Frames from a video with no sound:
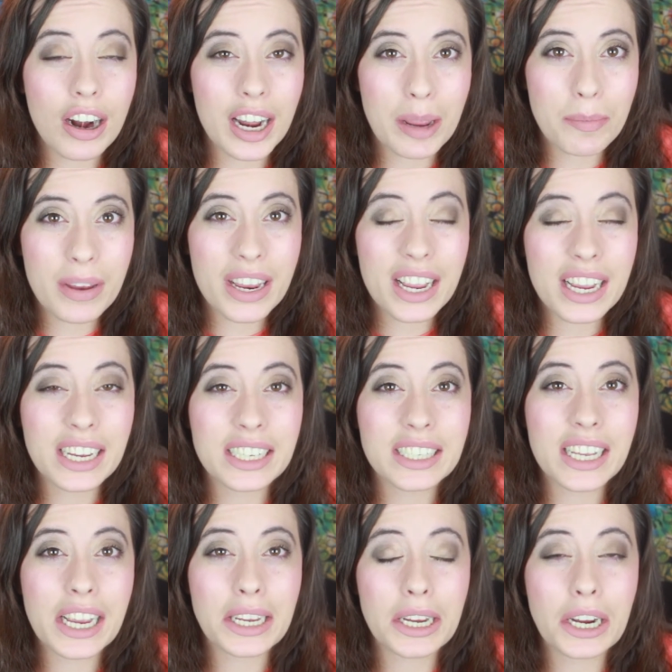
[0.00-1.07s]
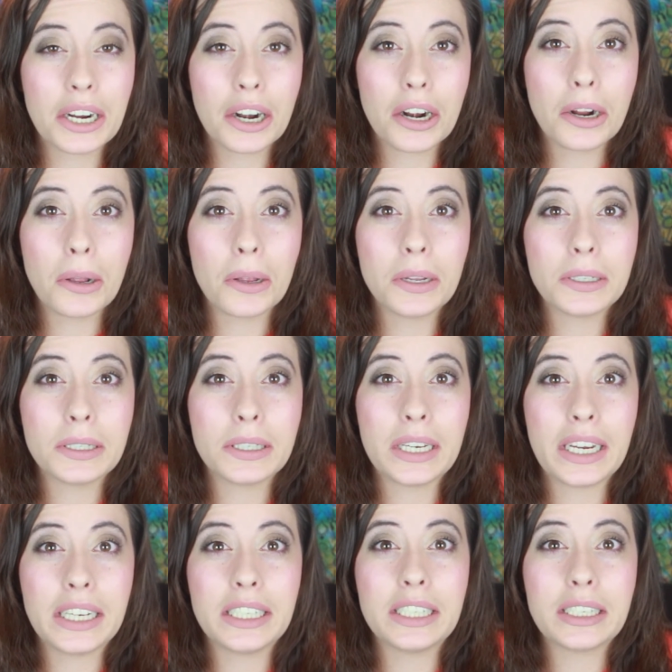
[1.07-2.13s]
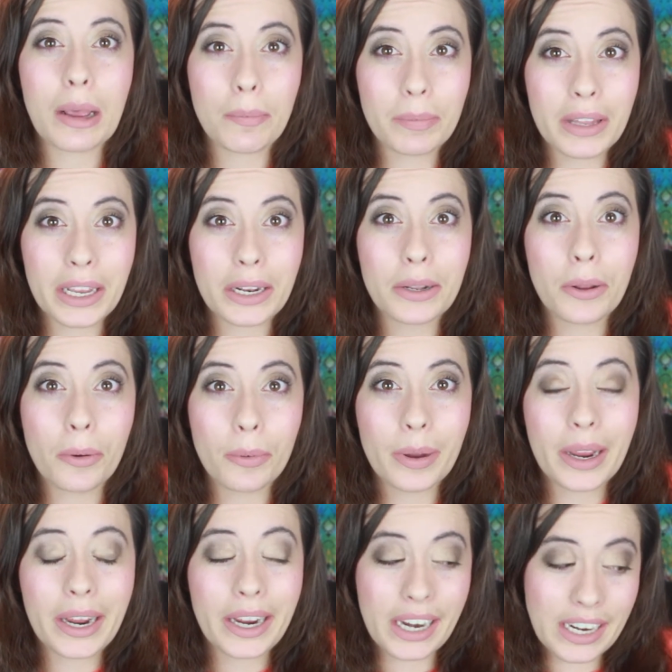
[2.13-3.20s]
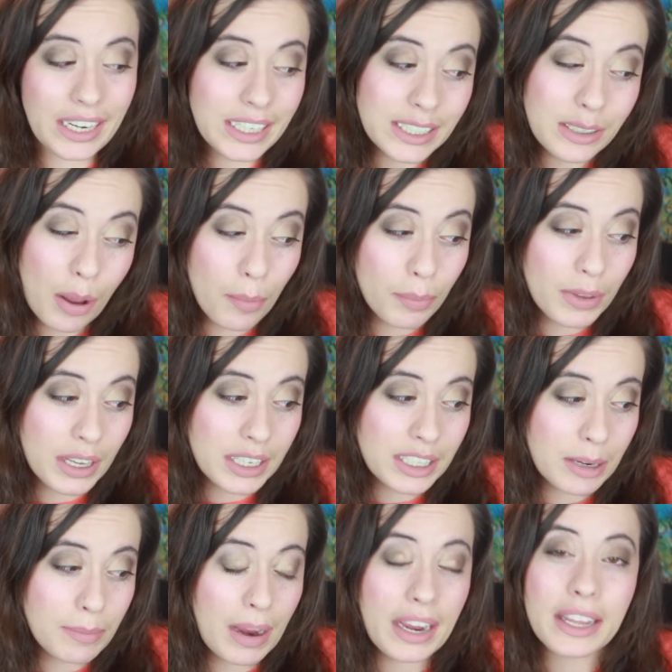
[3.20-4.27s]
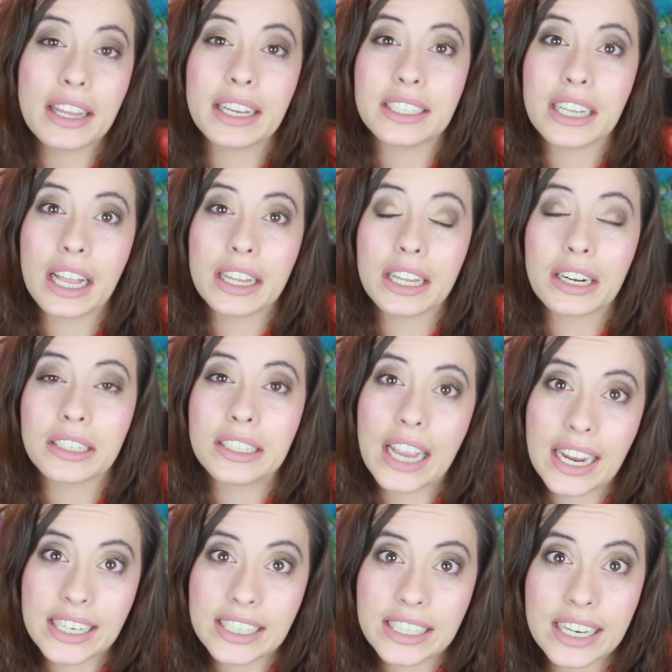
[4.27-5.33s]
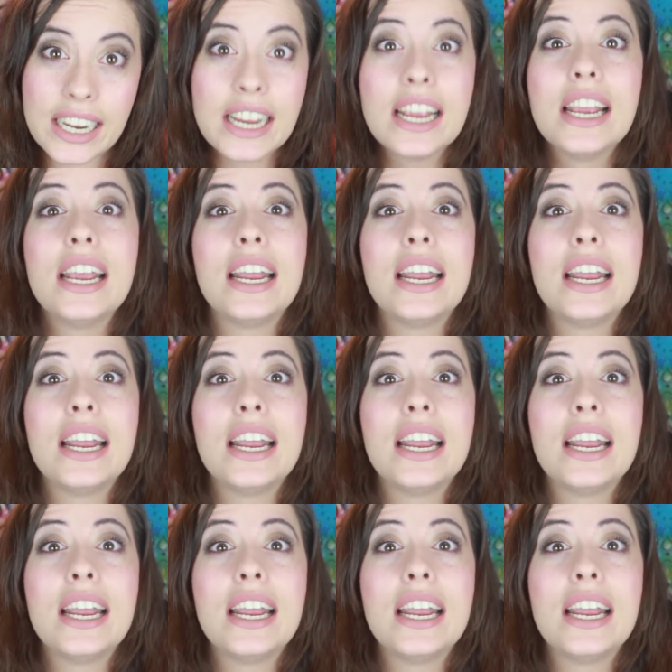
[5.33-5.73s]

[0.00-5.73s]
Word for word: on it because your girl needs something, okay? I need something to make this a little tasty.